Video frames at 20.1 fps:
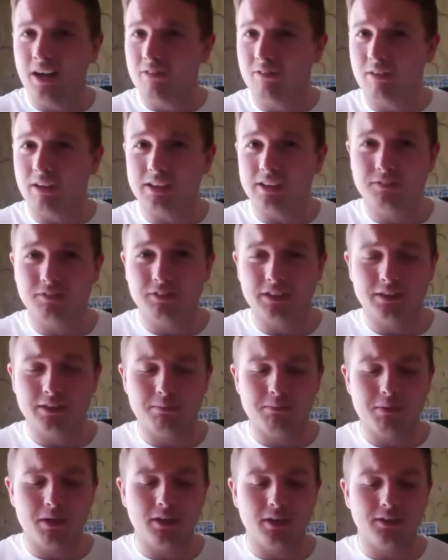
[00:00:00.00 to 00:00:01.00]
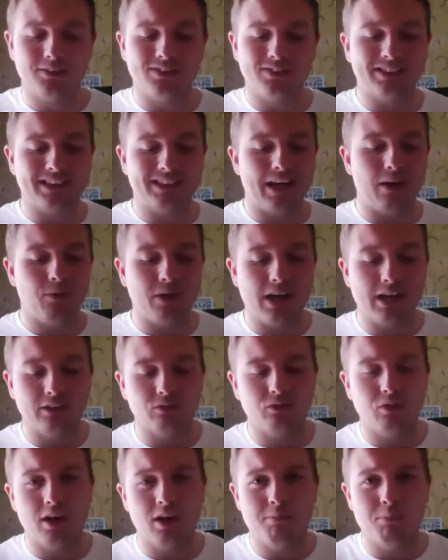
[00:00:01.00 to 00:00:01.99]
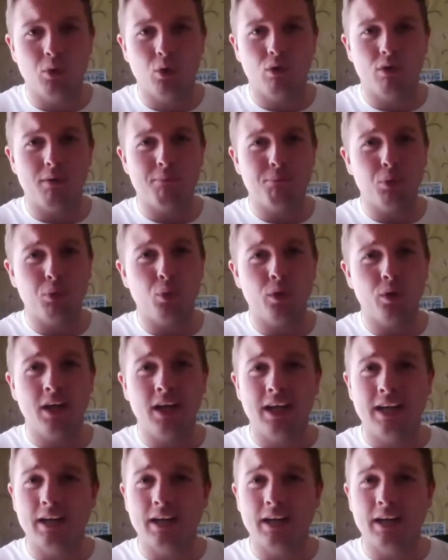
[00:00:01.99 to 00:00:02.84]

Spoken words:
runs for Sir Michael Stout and has Ryan Moore on board.